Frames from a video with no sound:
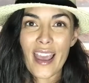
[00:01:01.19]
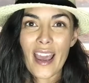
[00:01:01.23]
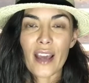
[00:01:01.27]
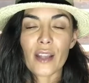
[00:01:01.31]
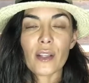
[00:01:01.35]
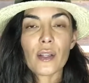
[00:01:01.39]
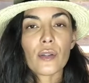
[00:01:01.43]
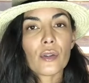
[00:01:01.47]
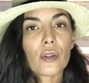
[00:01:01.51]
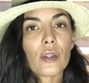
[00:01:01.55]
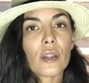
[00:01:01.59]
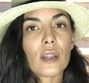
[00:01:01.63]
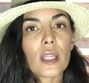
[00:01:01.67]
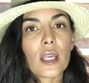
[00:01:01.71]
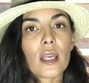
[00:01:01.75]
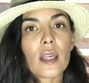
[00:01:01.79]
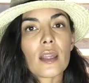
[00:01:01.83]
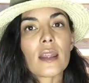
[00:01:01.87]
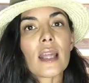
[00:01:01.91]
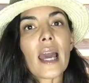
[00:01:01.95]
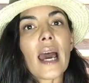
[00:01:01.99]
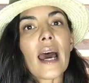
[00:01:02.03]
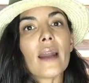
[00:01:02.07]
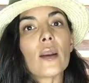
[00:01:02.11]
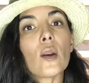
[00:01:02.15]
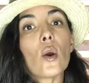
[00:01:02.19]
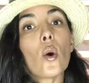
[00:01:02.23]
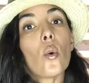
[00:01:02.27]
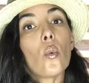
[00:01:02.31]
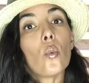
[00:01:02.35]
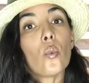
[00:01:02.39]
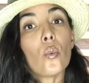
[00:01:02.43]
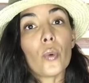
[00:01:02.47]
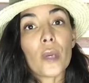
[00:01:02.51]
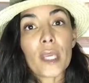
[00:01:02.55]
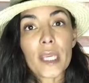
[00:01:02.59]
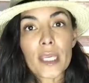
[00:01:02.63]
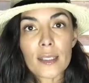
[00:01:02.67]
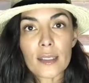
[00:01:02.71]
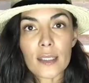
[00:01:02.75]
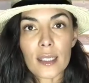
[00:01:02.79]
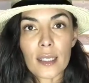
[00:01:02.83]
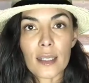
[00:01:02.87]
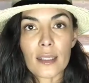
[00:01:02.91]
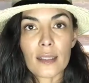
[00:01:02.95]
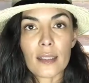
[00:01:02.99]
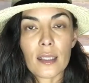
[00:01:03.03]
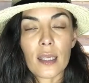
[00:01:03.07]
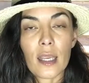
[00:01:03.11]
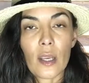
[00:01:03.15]
Another thing that we
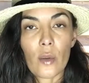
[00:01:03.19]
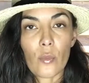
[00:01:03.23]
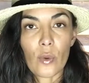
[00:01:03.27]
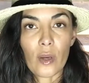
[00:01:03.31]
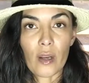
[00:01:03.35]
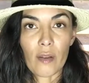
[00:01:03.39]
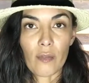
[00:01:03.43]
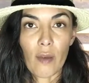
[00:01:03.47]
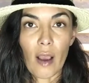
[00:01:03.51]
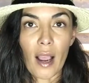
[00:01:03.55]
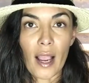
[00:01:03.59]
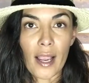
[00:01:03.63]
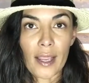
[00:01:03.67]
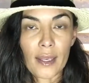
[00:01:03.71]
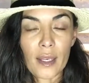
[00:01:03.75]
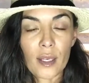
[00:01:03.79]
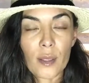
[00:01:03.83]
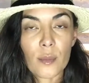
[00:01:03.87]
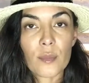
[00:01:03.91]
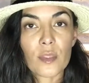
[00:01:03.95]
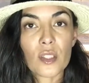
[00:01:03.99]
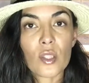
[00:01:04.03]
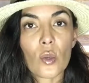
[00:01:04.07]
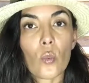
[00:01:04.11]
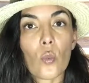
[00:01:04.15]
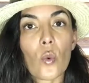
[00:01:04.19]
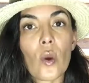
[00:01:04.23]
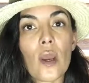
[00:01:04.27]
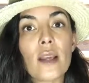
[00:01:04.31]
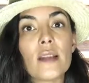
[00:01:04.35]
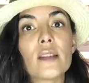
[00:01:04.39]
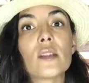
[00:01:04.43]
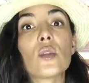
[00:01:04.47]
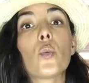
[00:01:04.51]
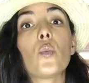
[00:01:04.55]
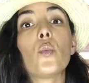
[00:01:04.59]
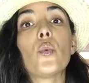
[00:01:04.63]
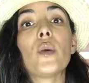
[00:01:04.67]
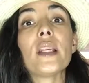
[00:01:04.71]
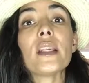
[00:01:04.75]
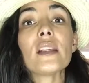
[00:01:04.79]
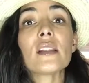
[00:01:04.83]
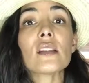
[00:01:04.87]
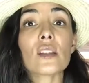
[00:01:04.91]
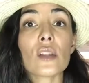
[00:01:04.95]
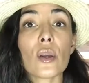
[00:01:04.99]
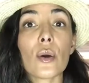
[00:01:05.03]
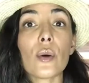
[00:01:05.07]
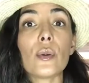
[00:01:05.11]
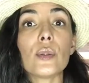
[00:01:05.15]
did to get rid of items was we
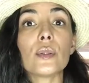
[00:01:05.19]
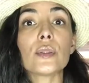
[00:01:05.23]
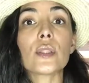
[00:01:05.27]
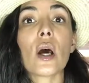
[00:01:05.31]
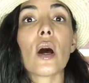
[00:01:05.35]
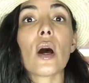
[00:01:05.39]
sold